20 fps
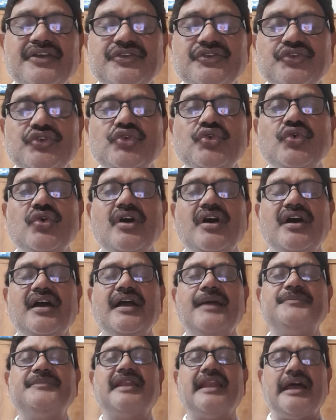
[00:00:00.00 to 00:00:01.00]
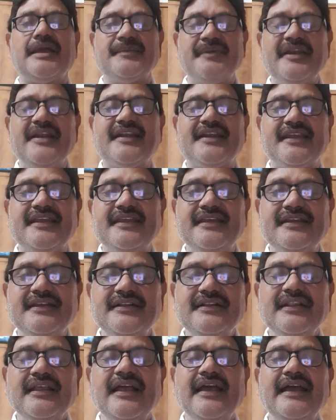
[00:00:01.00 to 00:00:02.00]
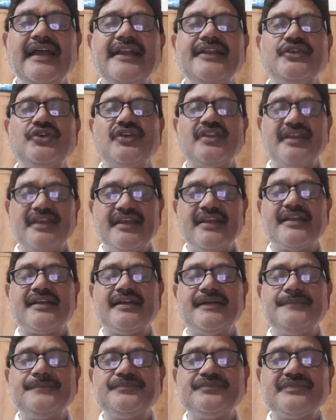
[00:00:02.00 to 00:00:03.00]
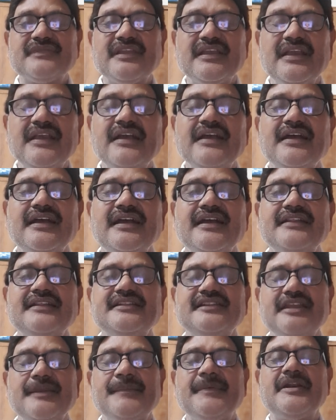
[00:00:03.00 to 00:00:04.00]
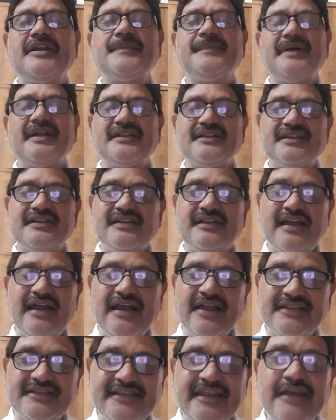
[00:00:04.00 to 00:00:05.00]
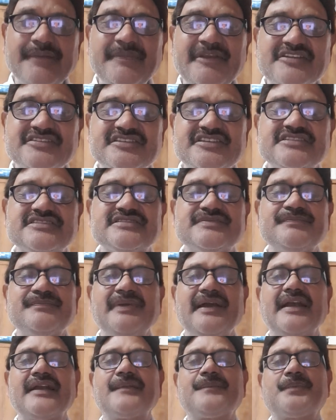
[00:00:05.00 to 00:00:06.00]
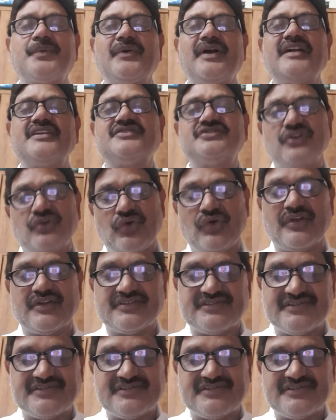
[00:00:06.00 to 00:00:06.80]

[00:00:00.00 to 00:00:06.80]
you have the liability and your income, depend upon, on that basis bank provides the loans.